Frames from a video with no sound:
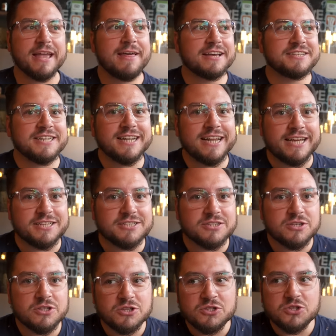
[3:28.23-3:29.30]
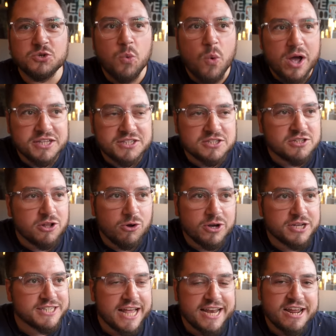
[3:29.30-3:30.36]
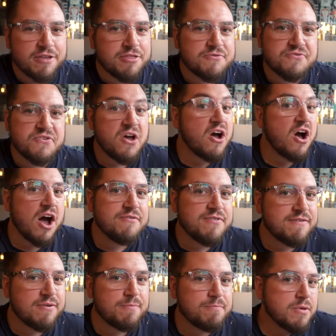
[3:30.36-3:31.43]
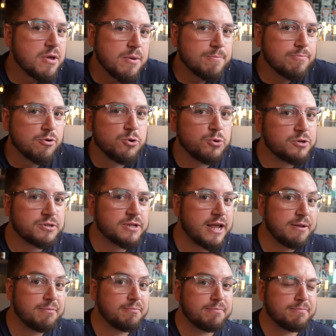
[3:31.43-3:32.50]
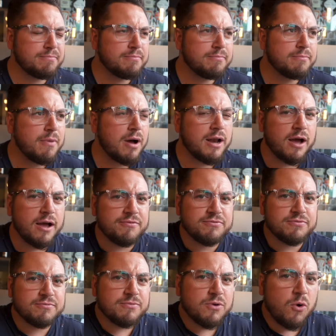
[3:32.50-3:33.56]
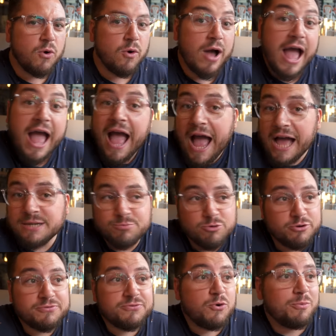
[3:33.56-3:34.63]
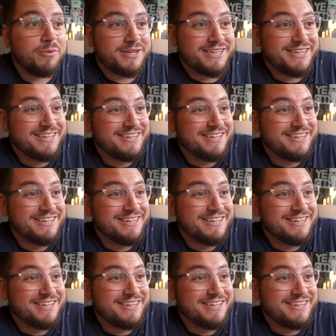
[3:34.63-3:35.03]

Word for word: That's at least twice as long as any other pho I've ever brewed in my life, or had brewed for me.